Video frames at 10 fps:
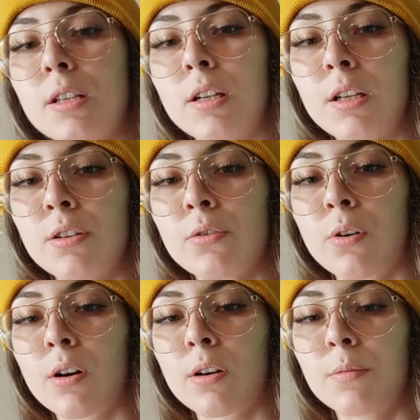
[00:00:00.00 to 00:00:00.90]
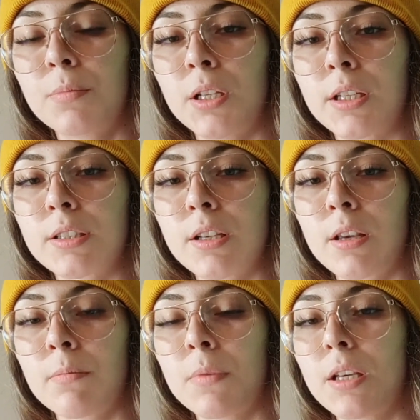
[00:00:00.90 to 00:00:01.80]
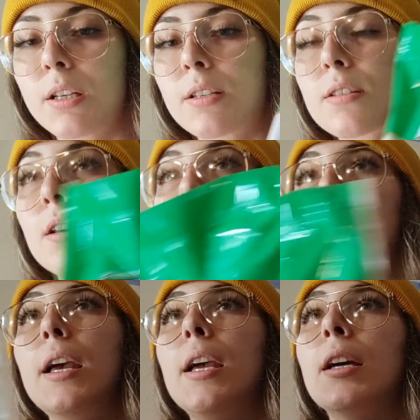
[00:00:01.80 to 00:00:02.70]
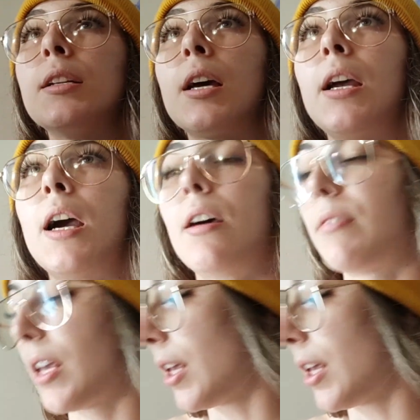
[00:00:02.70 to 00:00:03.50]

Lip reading: It's an indoor planting mix, and I have